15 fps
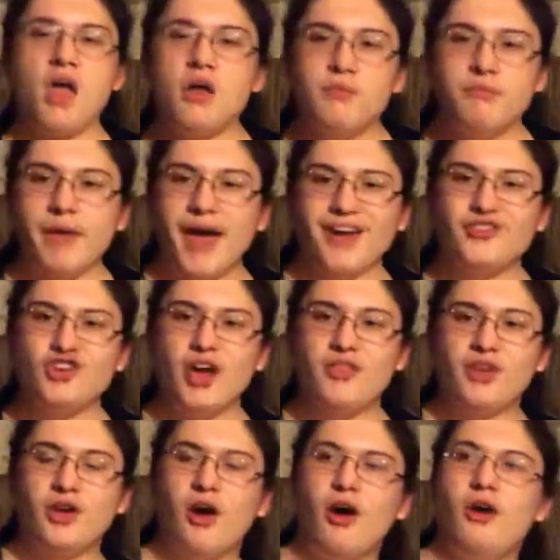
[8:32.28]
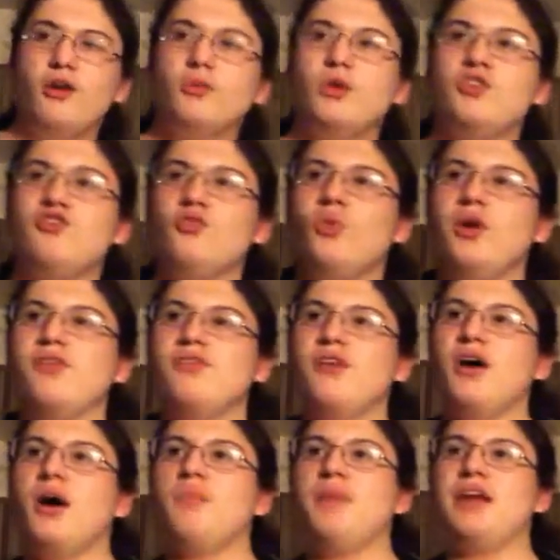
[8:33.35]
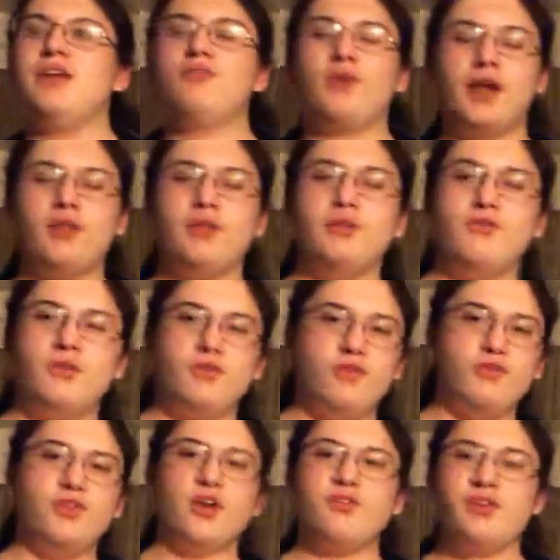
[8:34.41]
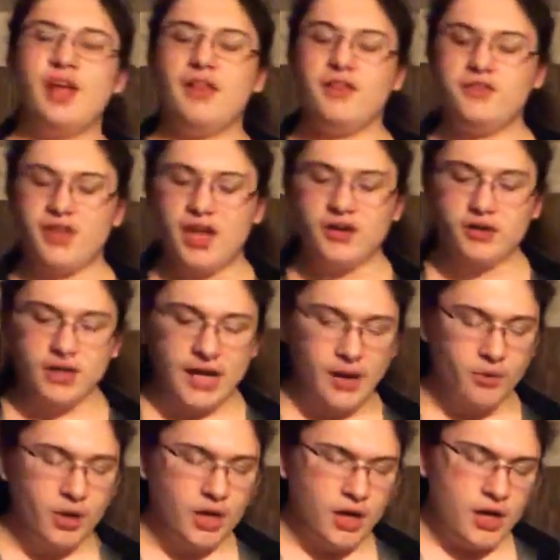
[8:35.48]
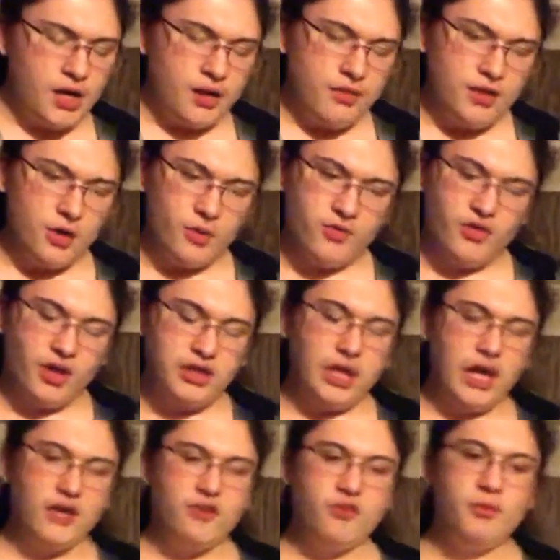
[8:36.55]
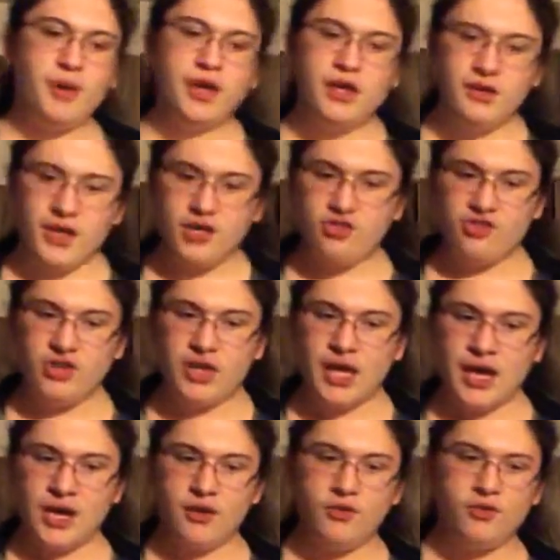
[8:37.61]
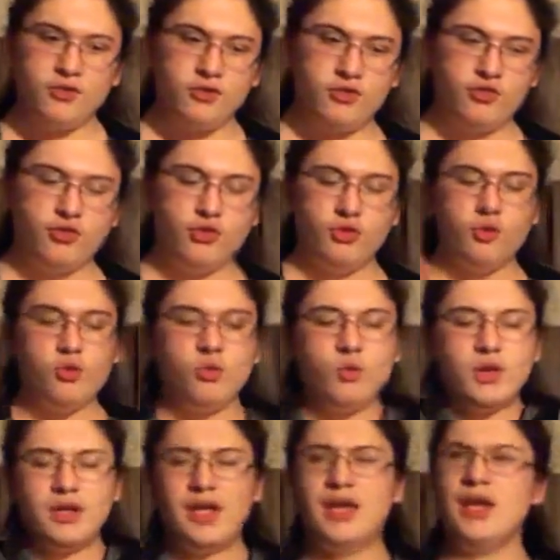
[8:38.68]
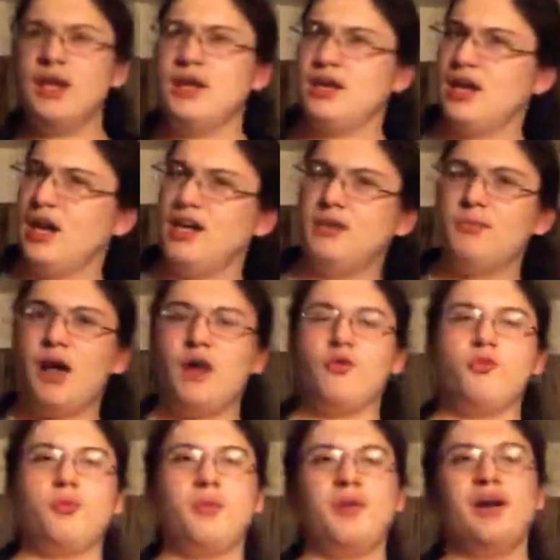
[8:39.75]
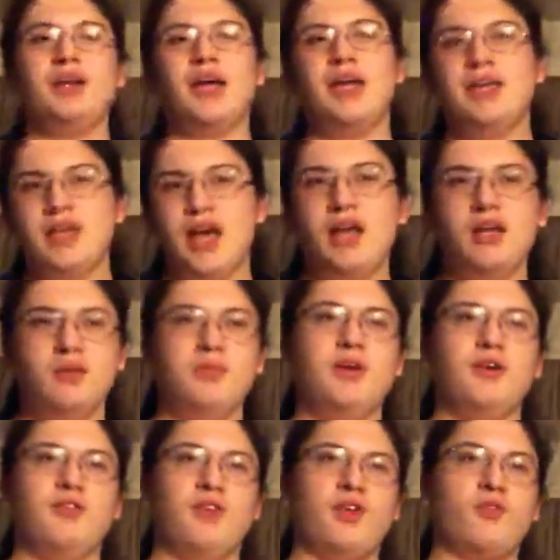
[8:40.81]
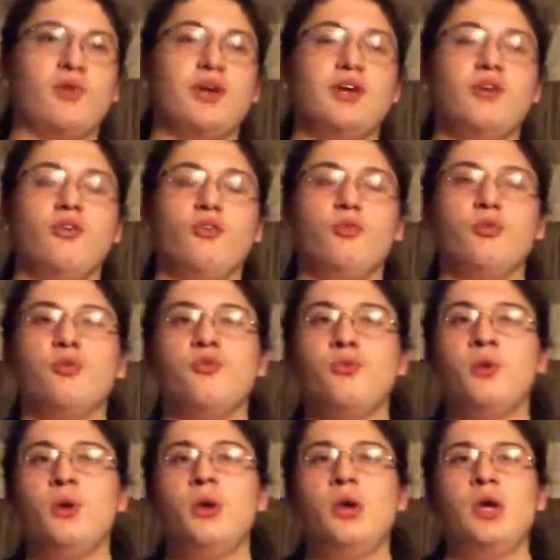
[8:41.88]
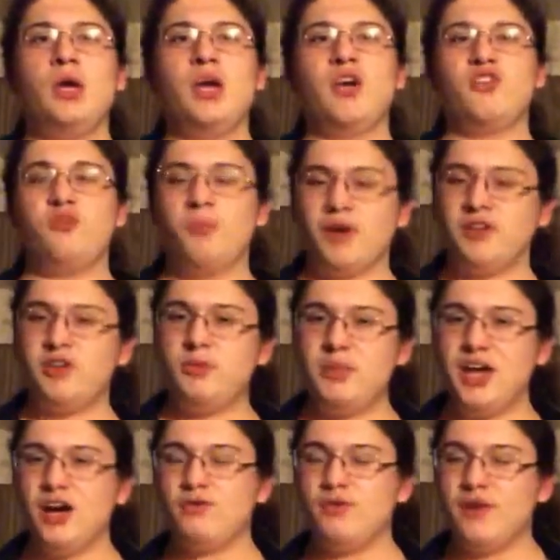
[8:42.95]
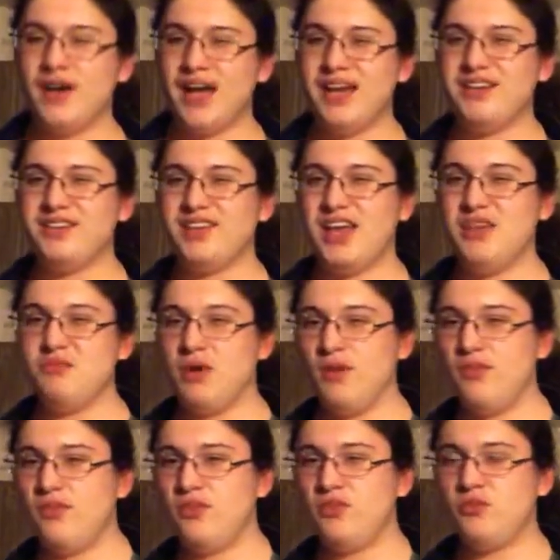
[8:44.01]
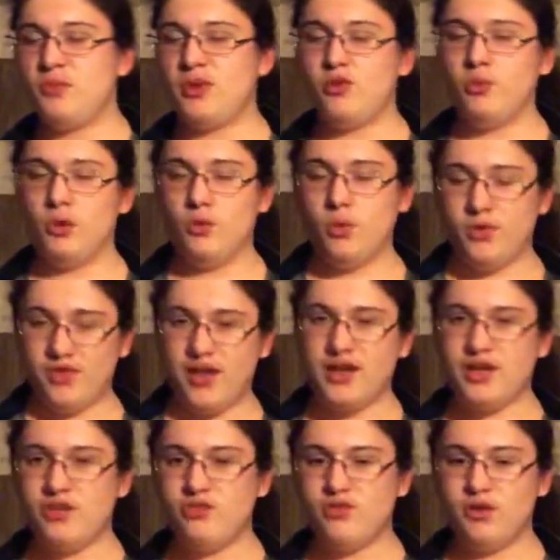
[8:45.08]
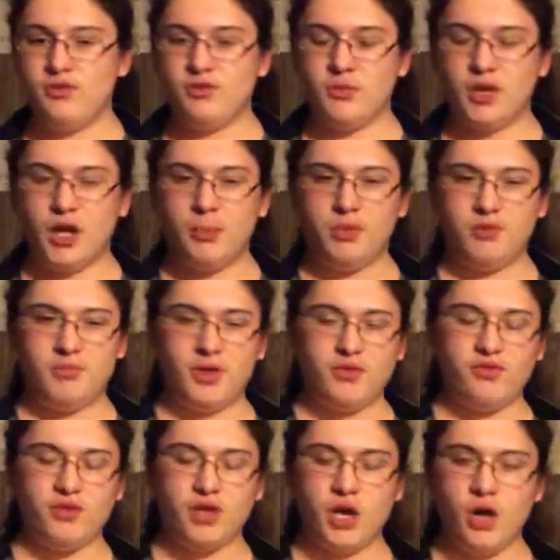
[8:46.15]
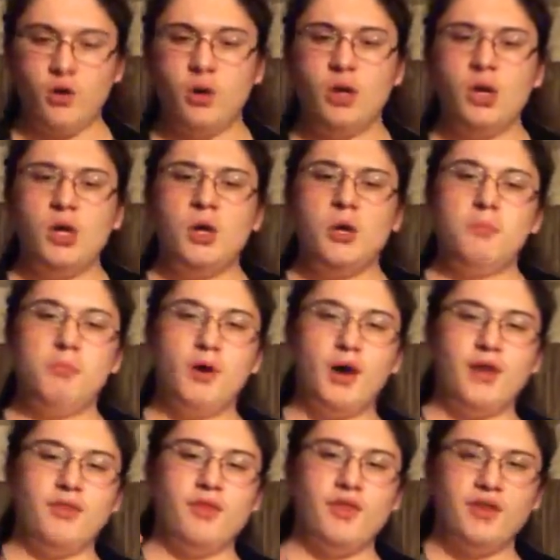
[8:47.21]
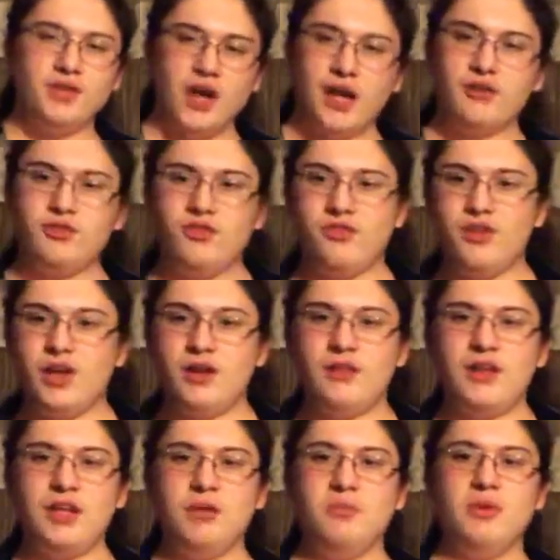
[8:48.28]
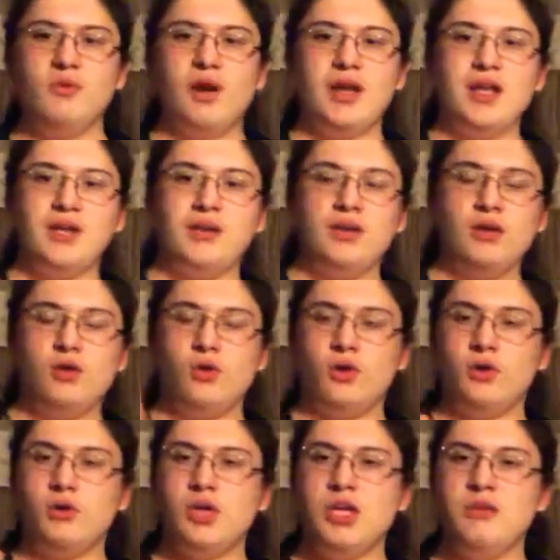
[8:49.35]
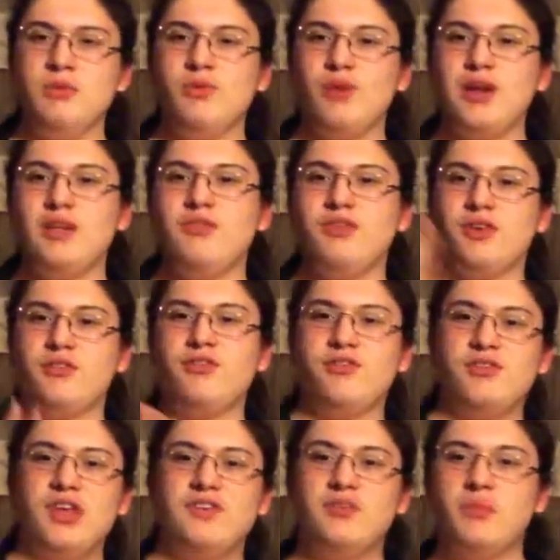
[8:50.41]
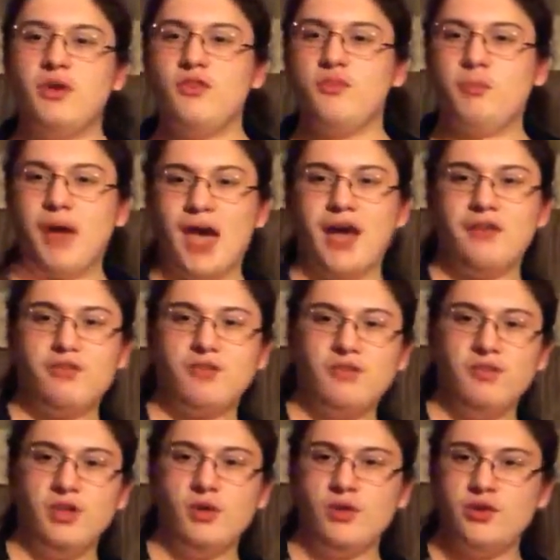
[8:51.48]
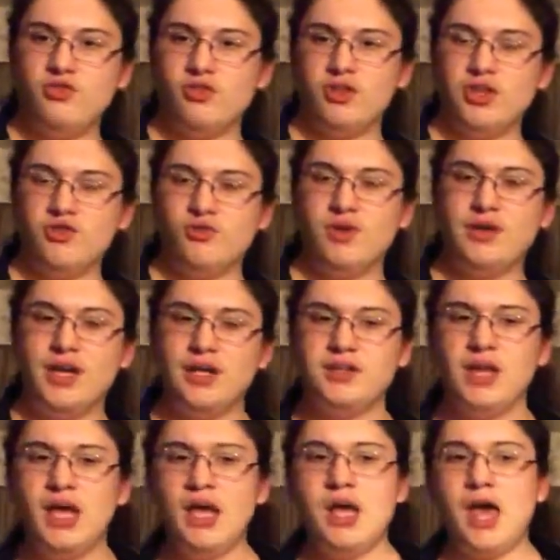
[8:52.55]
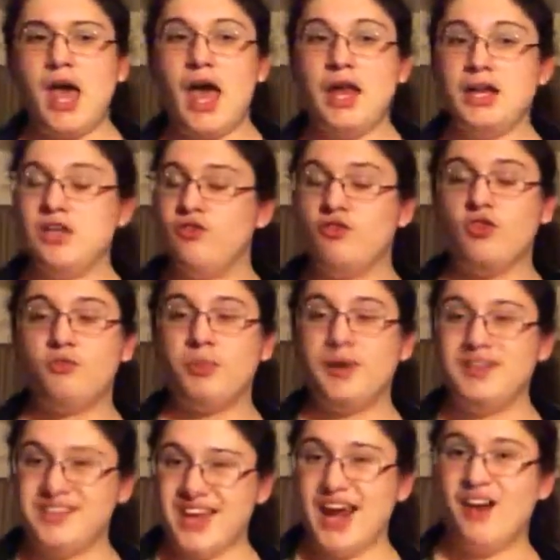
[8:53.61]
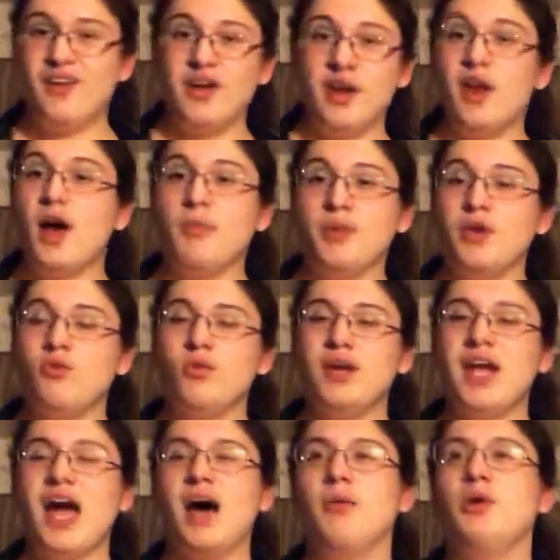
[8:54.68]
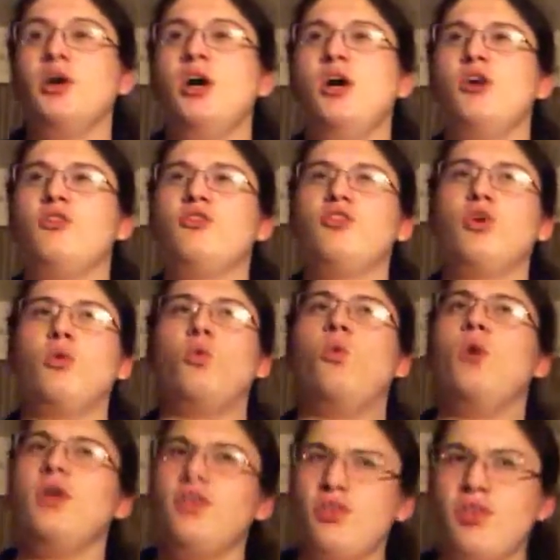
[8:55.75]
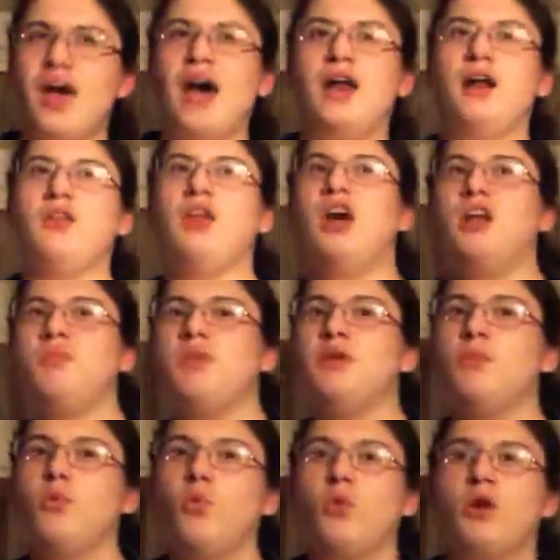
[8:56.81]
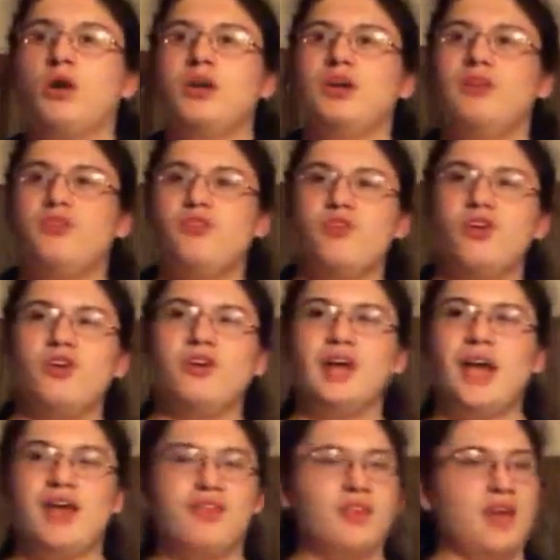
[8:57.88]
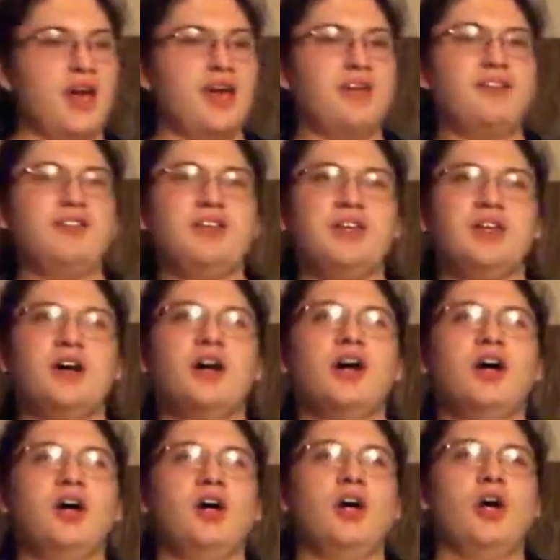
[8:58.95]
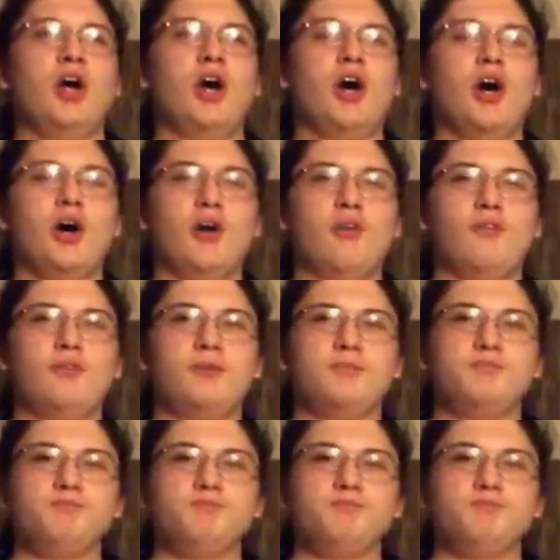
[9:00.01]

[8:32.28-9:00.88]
match on the card, which was Benny Franklin versus Dustin Alexander. Now, there was a lot of speculation as to, and it kind of boggles my mind. I get it, because Ezra Hills was expected to be out for 9 to 10 months with that injury from a couple of months ago. But then the doctors stated that he'd be ready 6 to 7 months past the original injury date, and he's just been tearing it up in rehab. So with that, a lot of people were concerned at the idea of